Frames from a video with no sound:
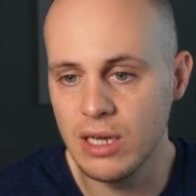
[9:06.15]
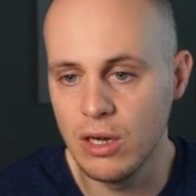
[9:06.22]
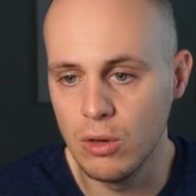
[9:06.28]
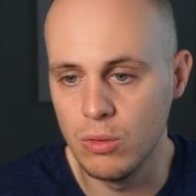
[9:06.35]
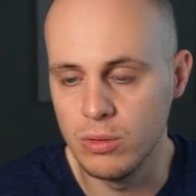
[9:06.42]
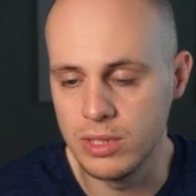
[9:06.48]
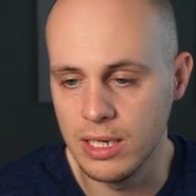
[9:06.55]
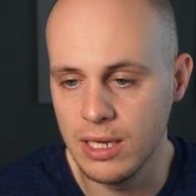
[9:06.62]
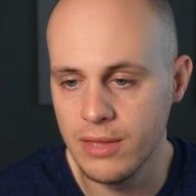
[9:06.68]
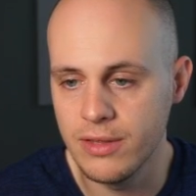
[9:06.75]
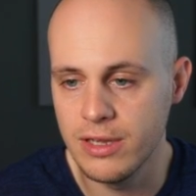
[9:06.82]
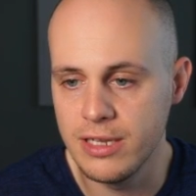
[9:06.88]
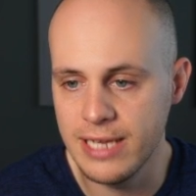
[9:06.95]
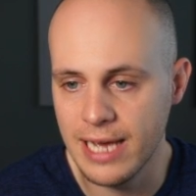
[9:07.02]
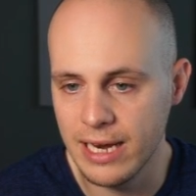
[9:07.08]
older
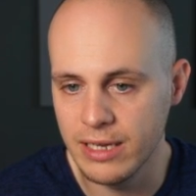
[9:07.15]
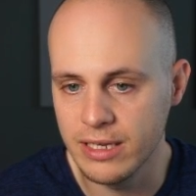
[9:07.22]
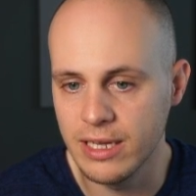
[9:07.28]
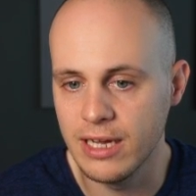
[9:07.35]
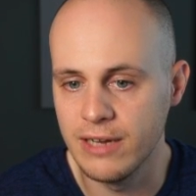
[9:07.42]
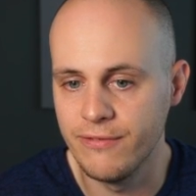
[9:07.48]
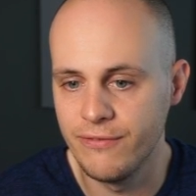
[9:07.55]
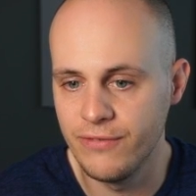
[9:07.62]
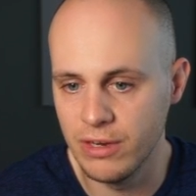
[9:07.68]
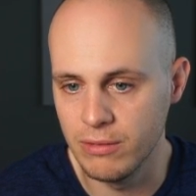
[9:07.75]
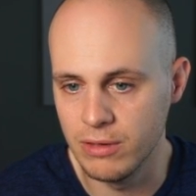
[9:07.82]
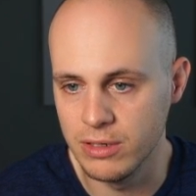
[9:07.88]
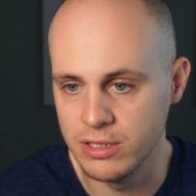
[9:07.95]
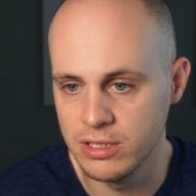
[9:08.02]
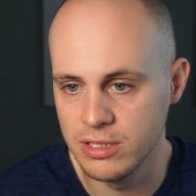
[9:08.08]
than Yannicka and
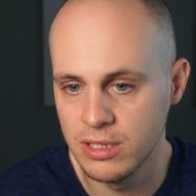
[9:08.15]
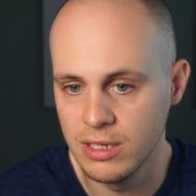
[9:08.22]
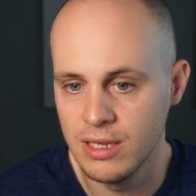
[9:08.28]
Firoz.